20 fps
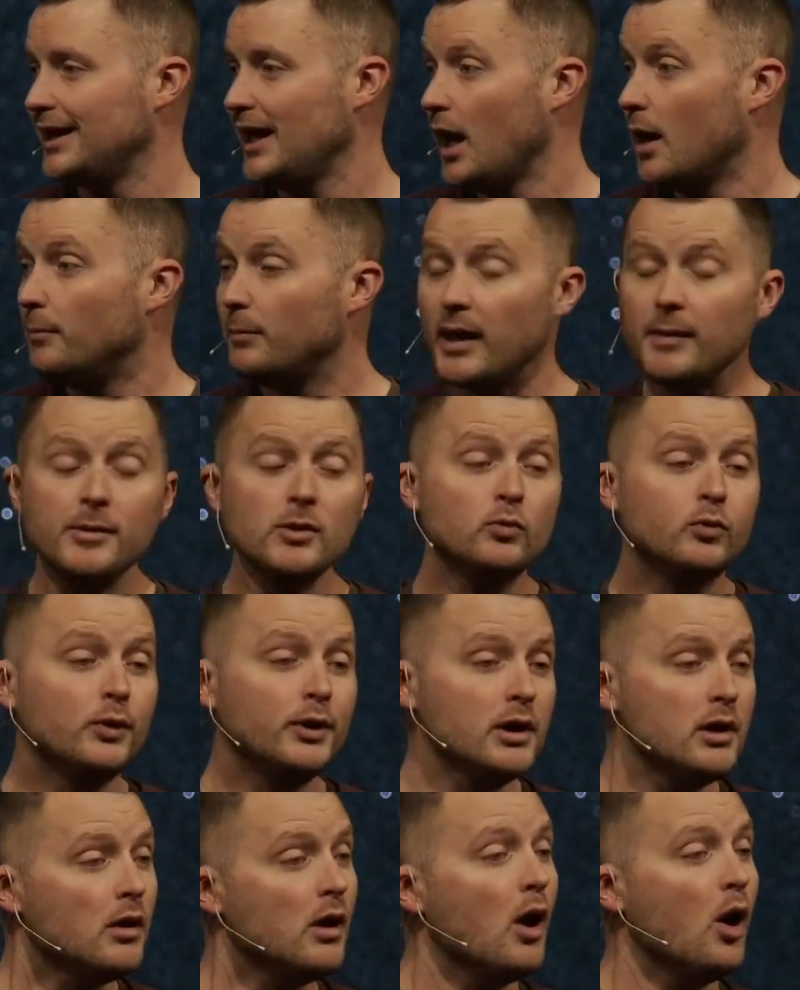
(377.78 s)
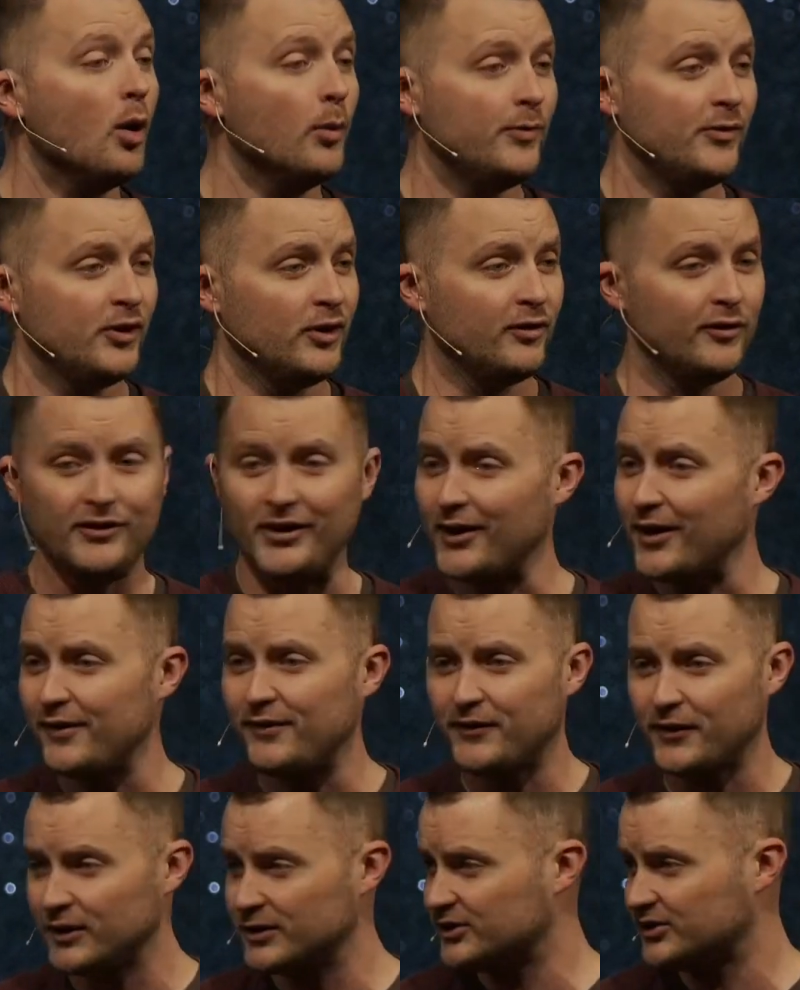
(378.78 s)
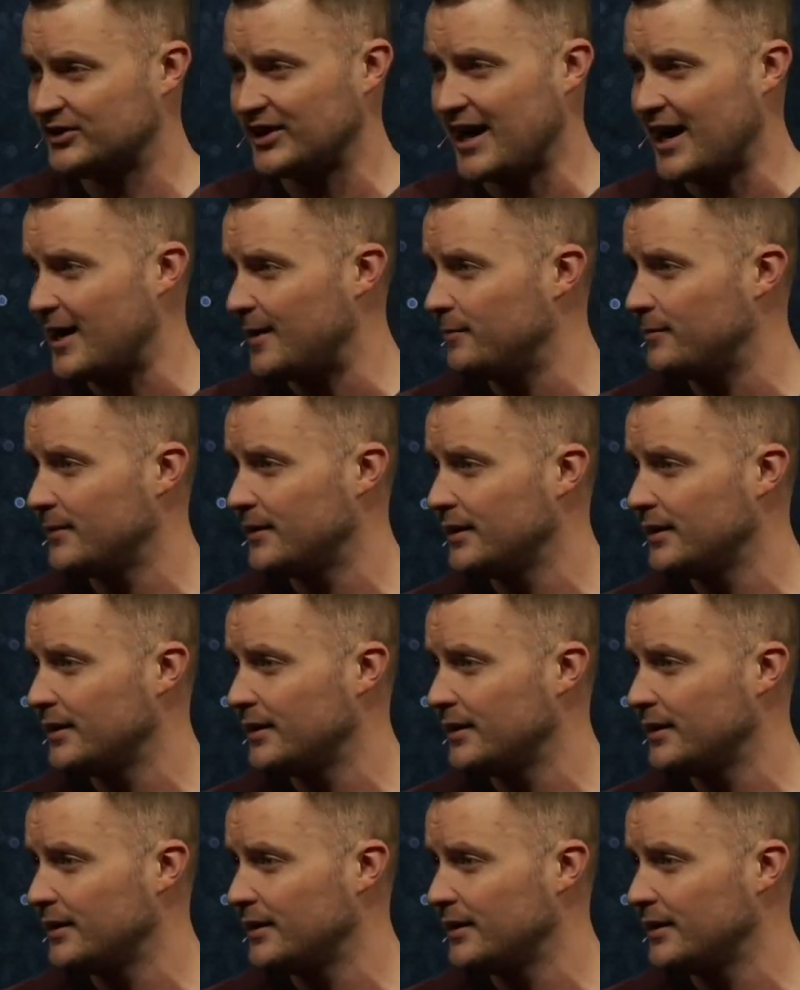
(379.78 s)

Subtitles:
Maybe real hope for the very first time.